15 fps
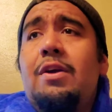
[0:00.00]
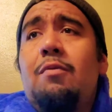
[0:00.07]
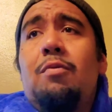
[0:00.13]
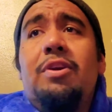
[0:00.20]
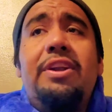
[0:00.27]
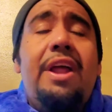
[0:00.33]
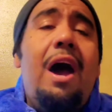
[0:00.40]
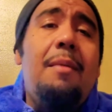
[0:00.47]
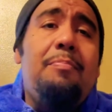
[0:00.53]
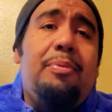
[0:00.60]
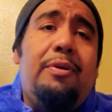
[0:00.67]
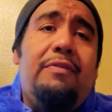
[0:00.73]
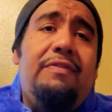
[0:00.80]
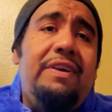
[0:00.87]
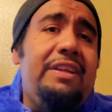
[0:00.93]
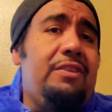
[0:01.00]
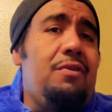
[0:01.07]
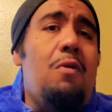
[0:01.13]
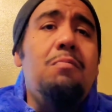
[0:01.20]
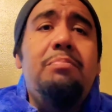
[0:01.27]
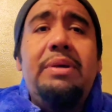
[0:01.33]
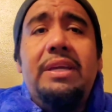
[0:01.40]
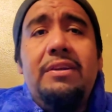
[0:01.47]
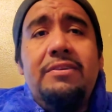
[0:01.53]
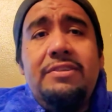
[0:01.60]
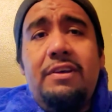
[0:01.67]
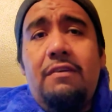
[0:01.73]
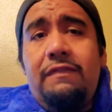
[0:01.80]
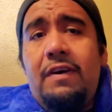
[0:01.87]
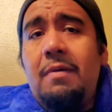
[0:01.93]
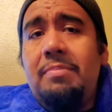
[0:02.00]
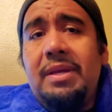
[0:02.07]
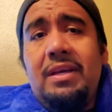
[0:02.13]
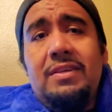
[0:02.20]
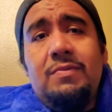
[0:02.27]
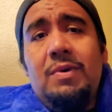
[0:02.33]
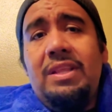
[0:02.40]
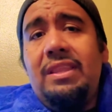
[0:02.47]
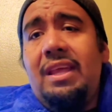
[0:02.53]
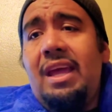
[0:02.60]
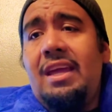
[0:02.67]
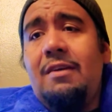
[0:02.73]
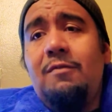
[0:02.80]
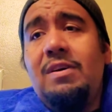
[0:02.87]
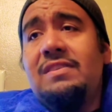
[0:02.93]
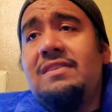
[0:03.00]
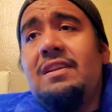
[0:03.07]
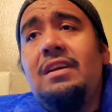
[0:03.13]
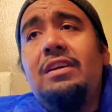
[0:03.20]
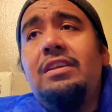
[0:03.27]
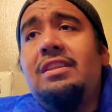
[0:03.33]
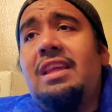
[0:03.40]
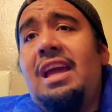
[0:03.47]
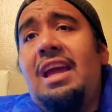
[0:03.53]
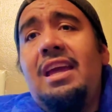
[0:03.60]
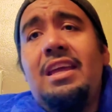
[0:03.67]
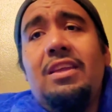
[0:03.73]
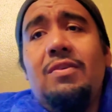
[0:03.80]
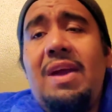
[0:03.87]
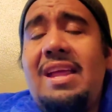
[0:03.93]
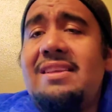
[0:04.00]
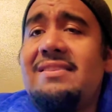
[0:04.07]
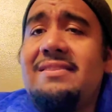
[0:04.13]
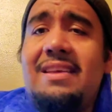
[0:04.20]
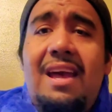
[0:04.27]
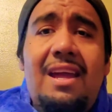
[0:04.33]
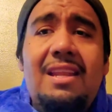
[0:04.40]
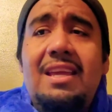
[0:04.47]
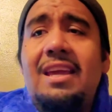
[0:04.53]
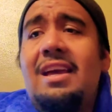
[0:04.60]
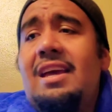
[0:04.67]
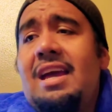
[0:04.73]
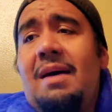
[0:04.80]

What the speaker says: We're not perfect. Don't beat yourself up because one day it wasn't a good day and you had anxiety.